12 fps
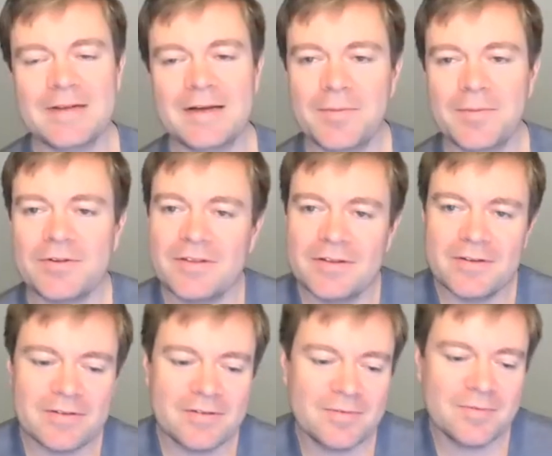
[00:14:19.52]
yeah, both of
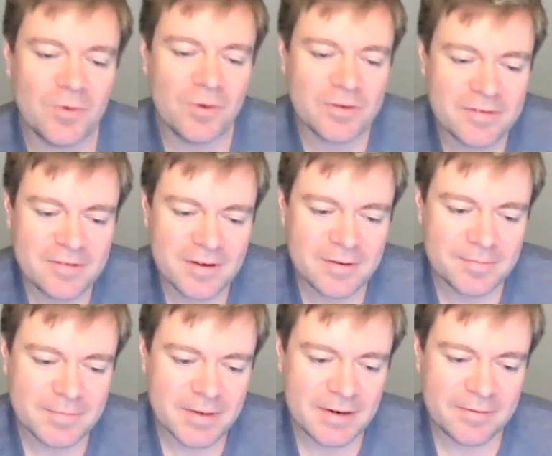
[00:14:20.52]
those roles um,
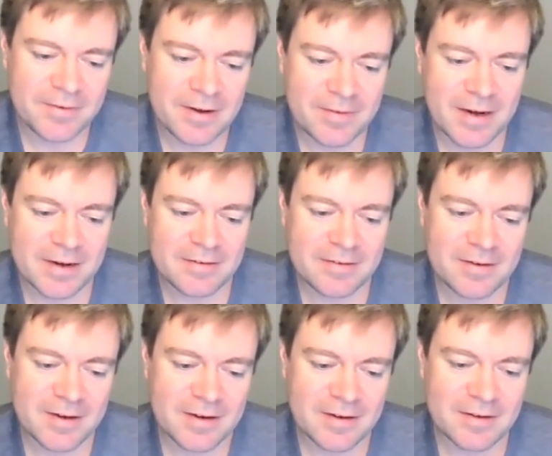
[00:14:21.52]
kind of have a high
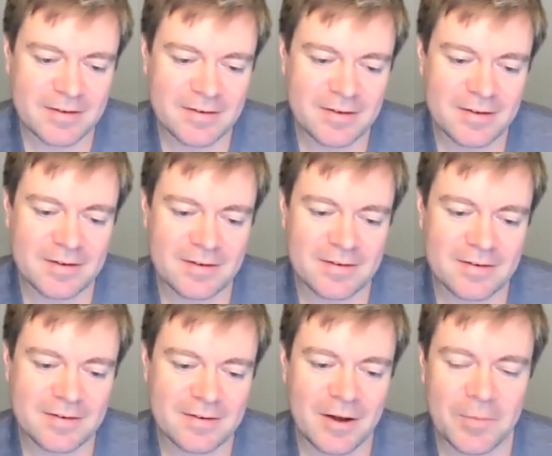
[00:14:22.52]
stake in
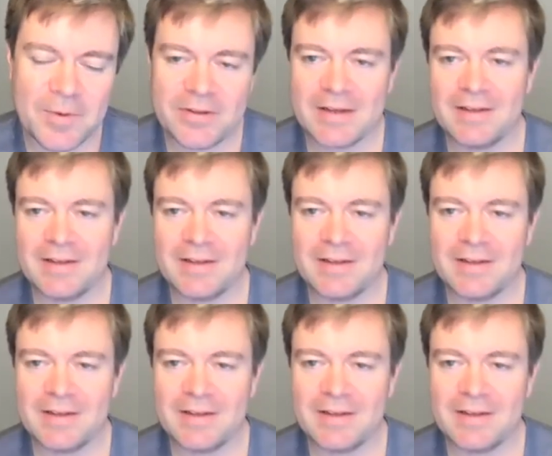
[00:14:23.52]
how well they,